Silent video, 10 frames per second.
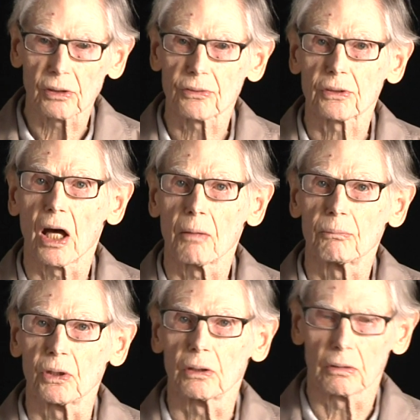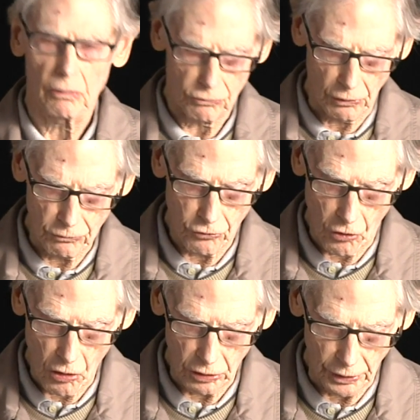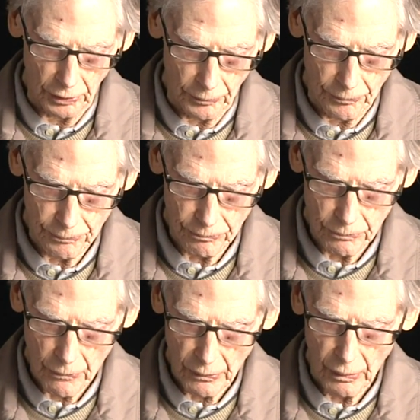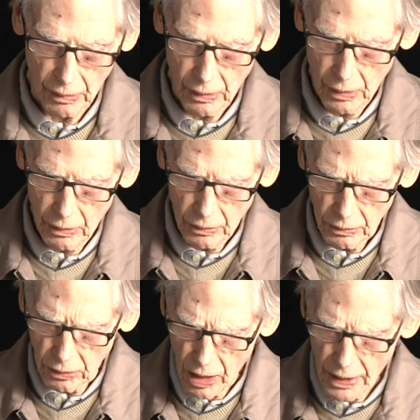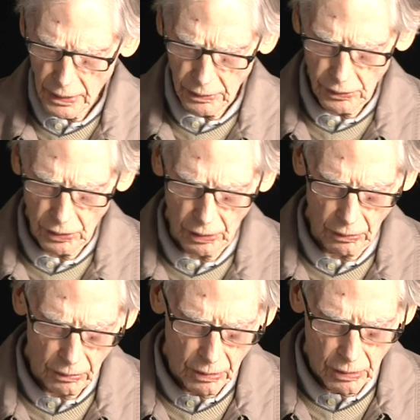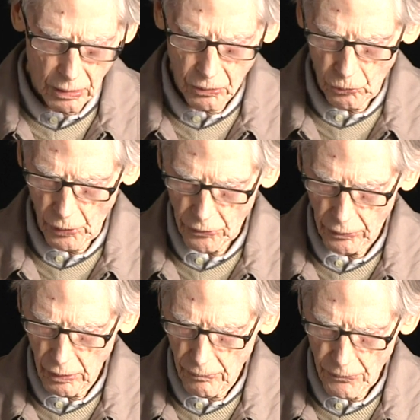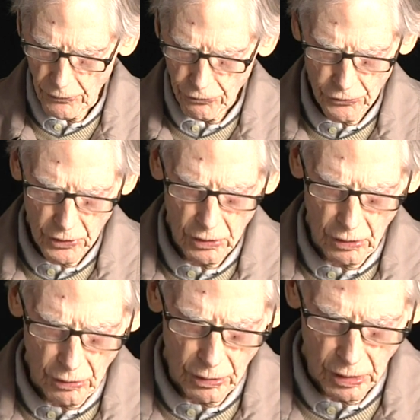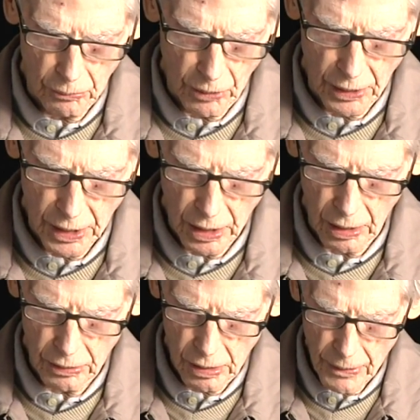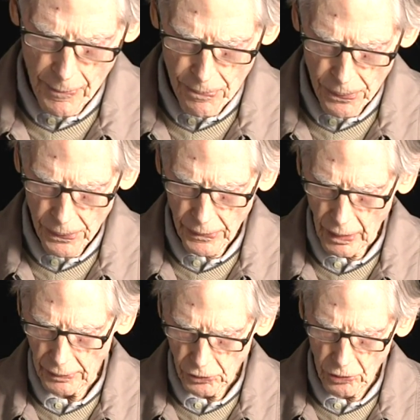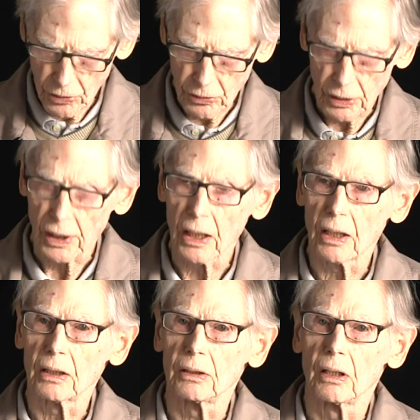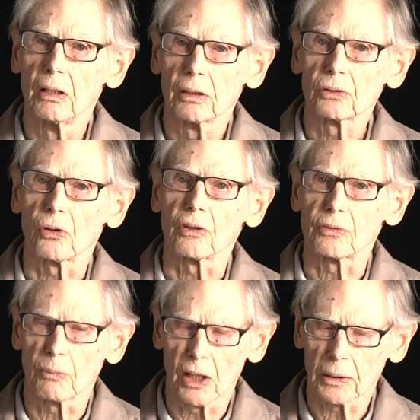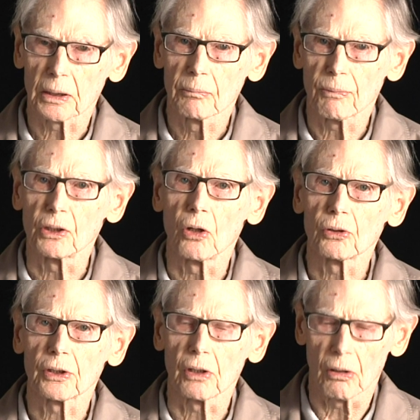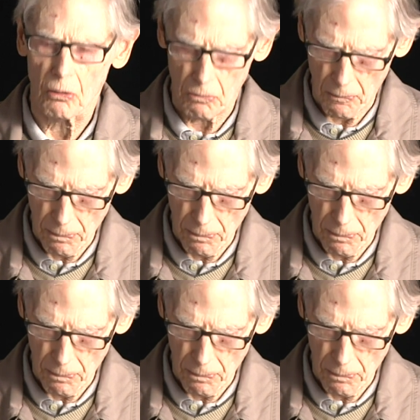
to stop me from falling lying there with the fear in my head, I turned again towards my Pinocchio